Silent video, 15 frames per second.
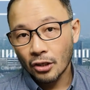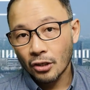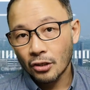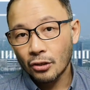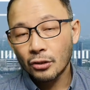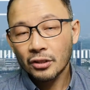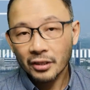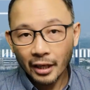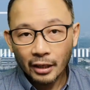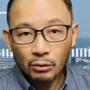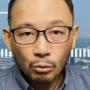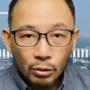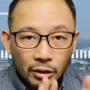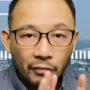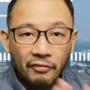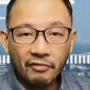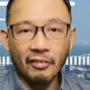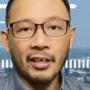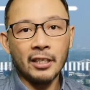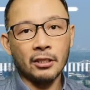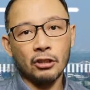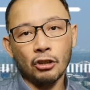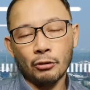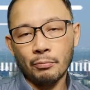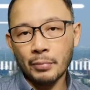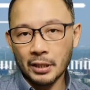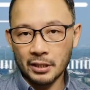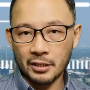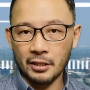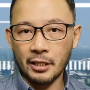You try to defend your
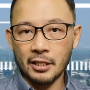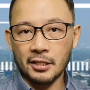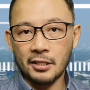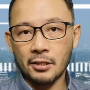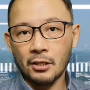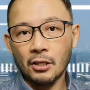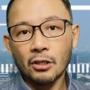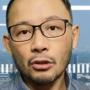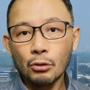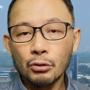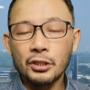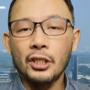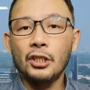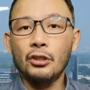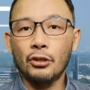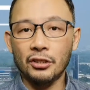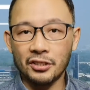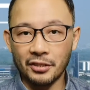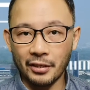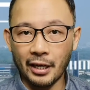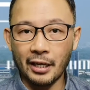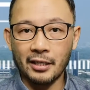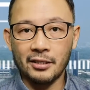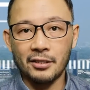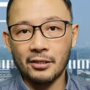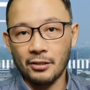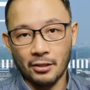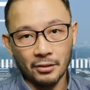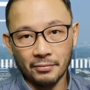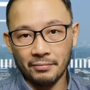business using your strengths,
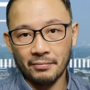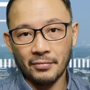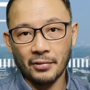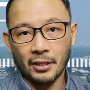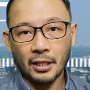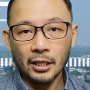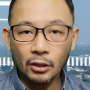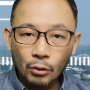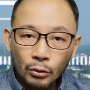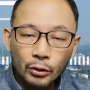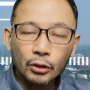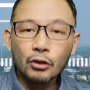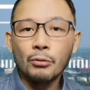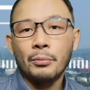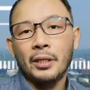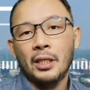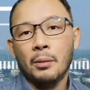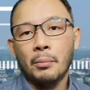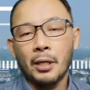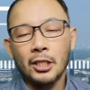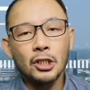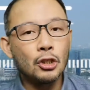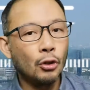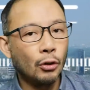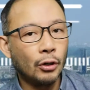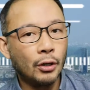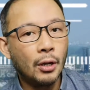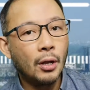okay, in order to minimize your